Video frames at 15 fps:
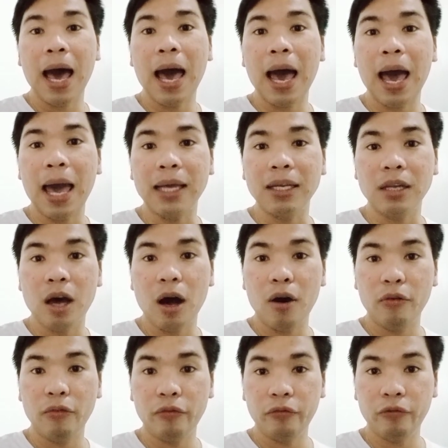and
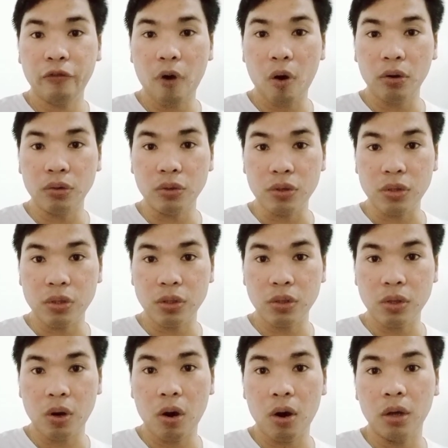
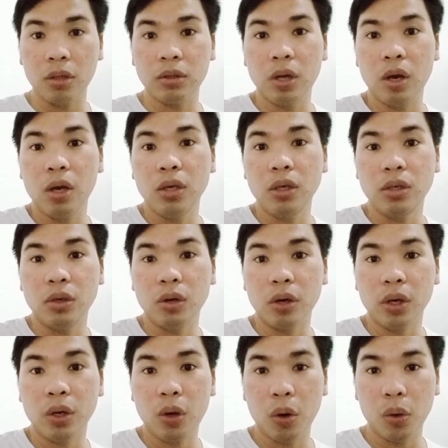focus on
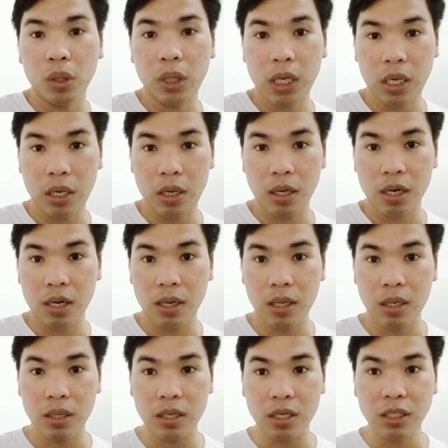your goal here
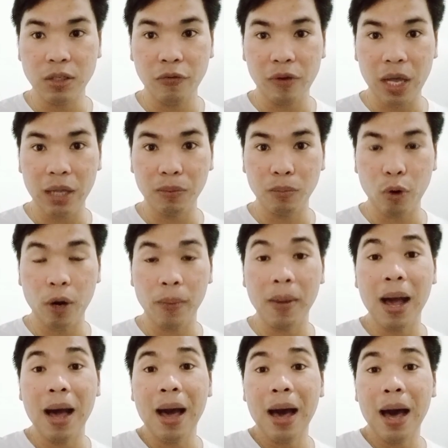in this platform
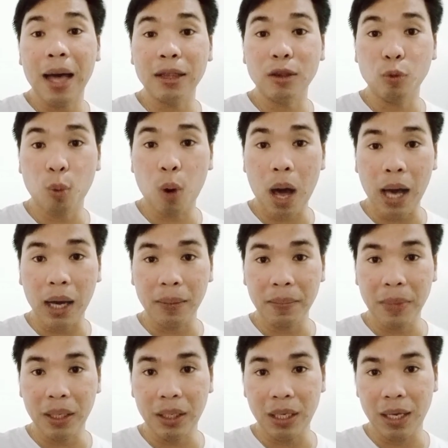at wag
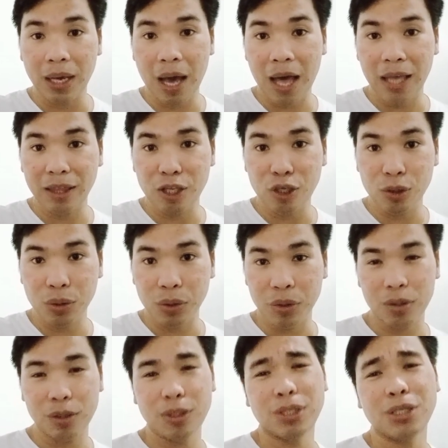maging attitude.